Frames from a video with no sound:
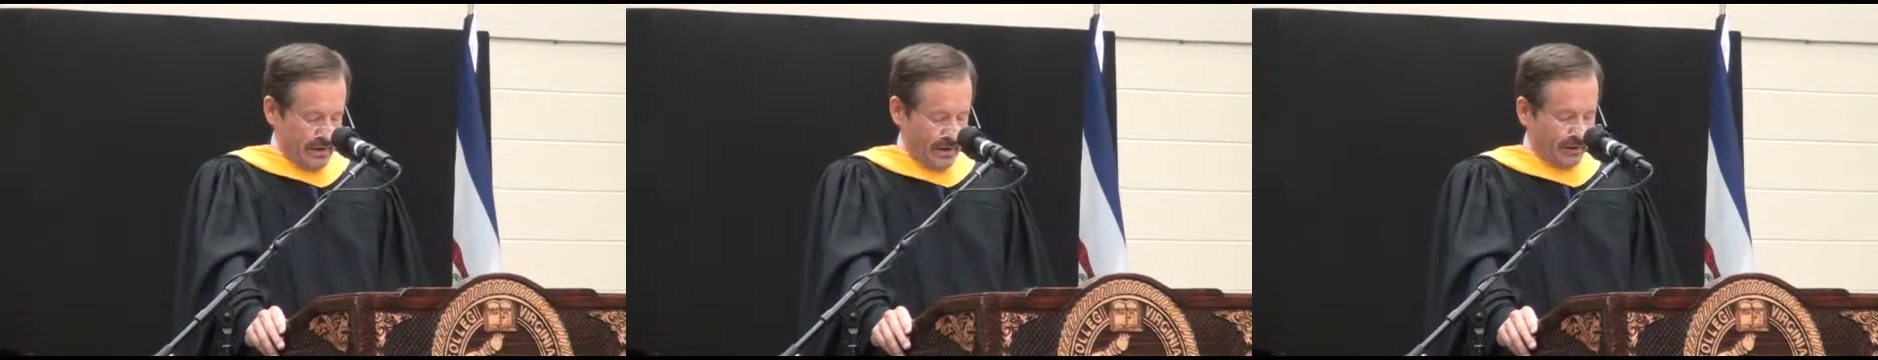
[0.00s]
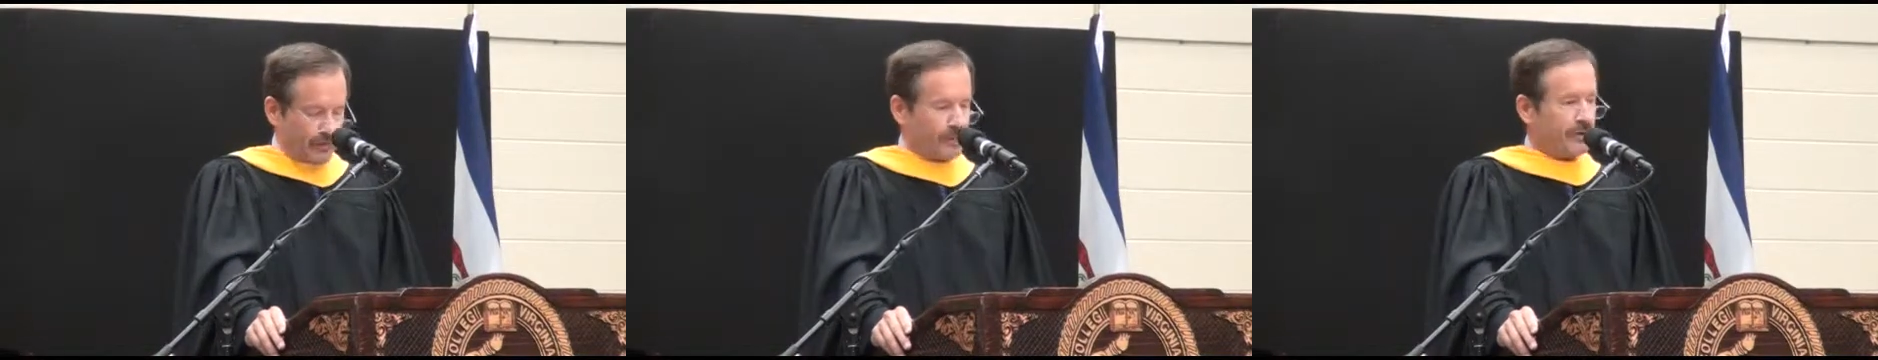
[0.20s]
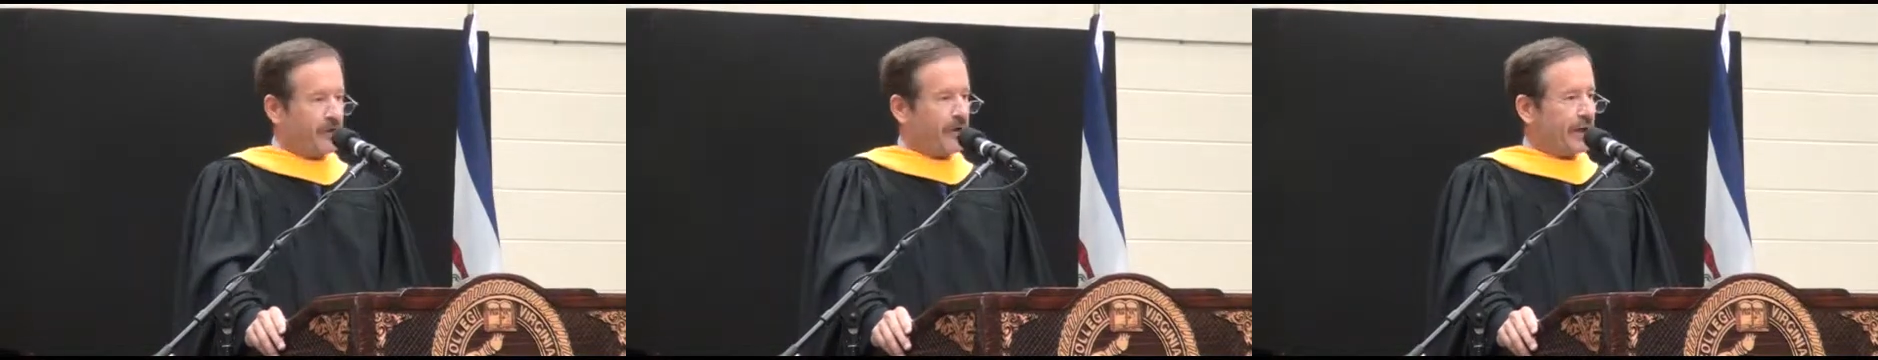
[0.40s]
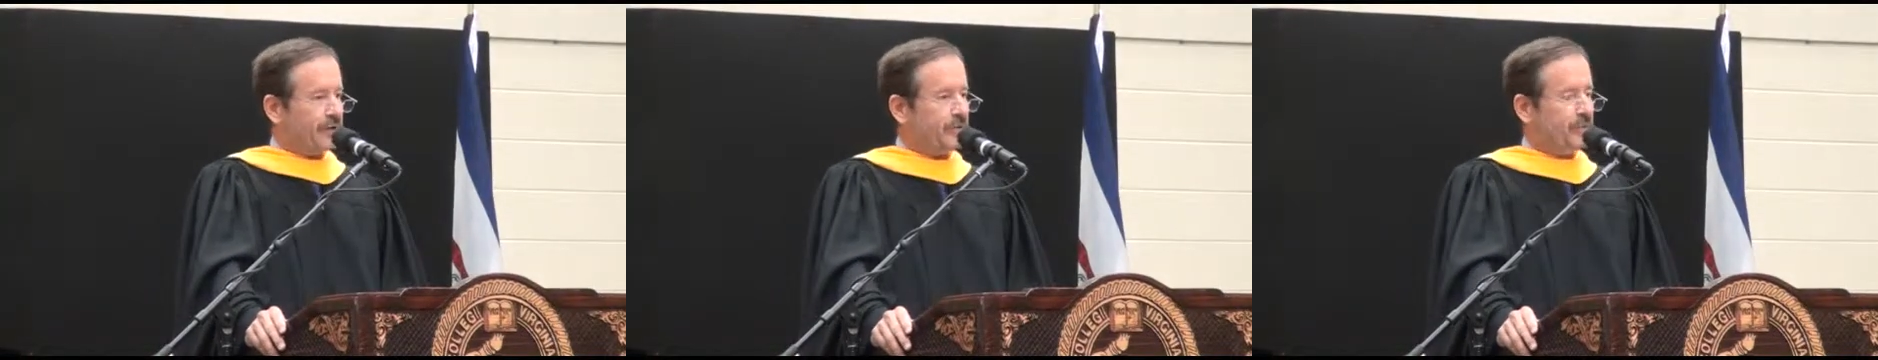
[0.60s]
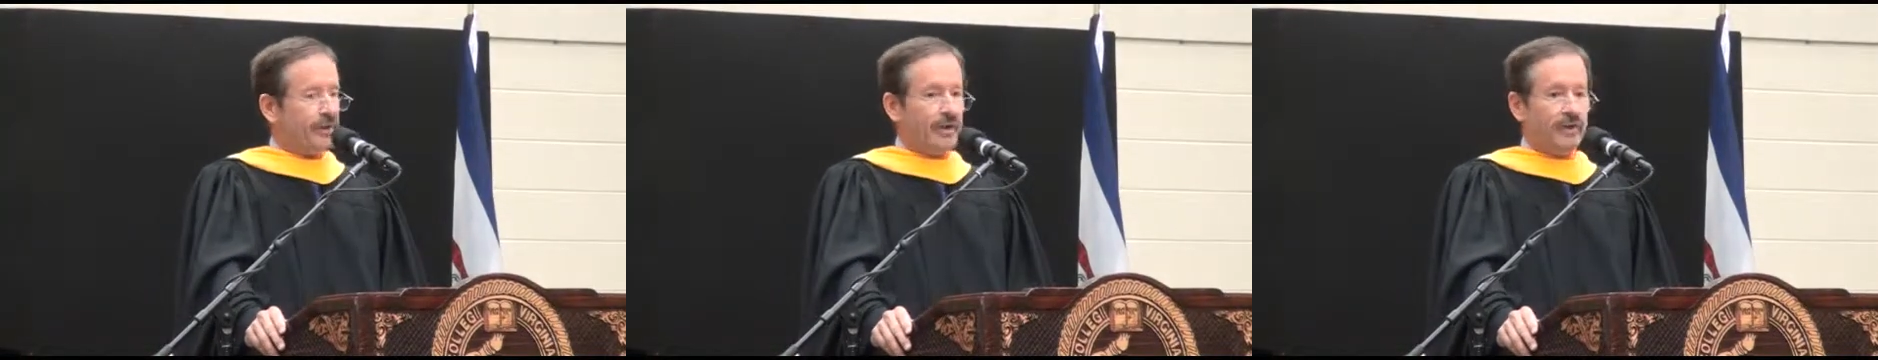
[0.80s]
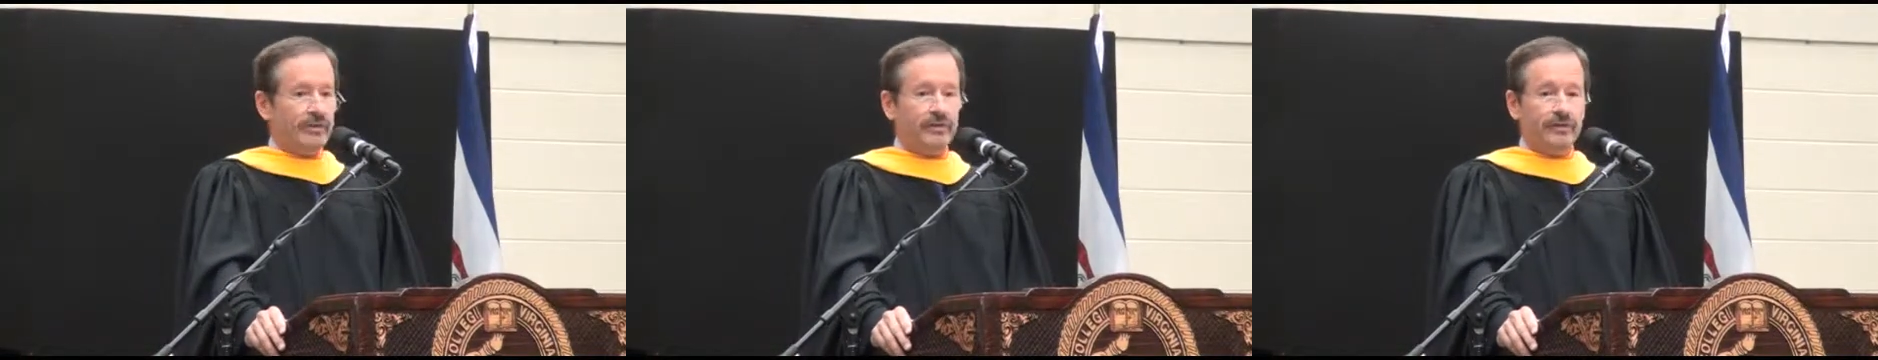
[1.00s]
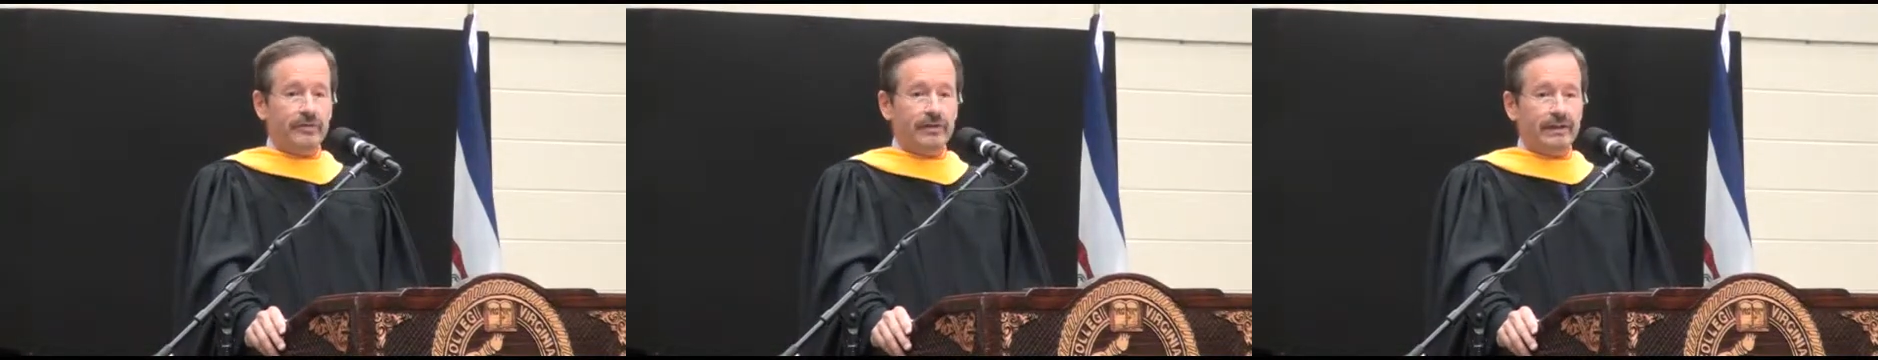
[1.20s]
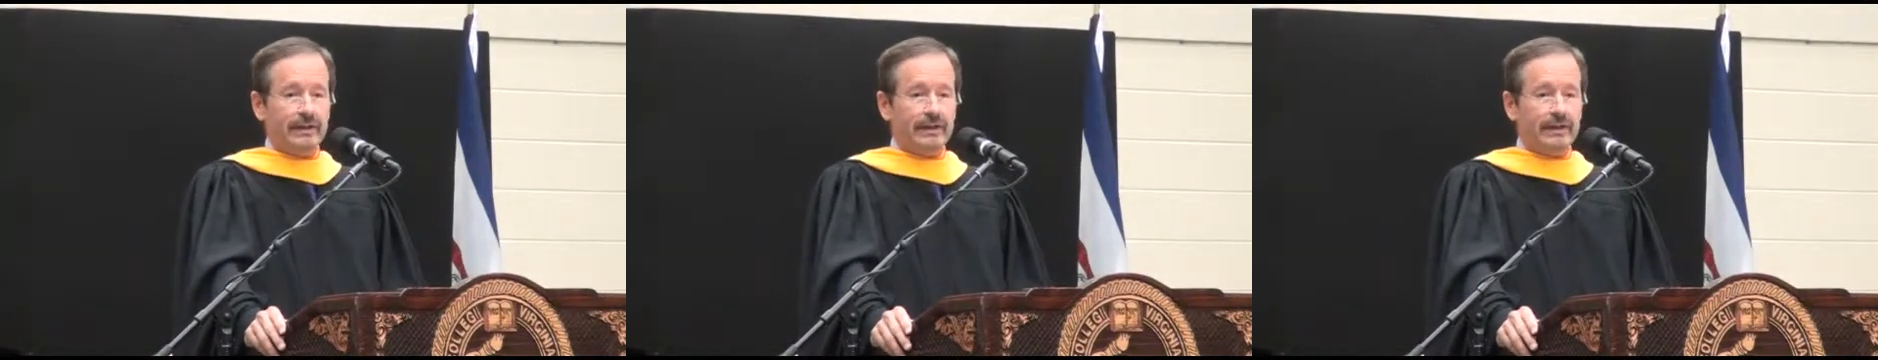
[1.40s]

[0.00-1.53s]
X-ray diffraction patterns.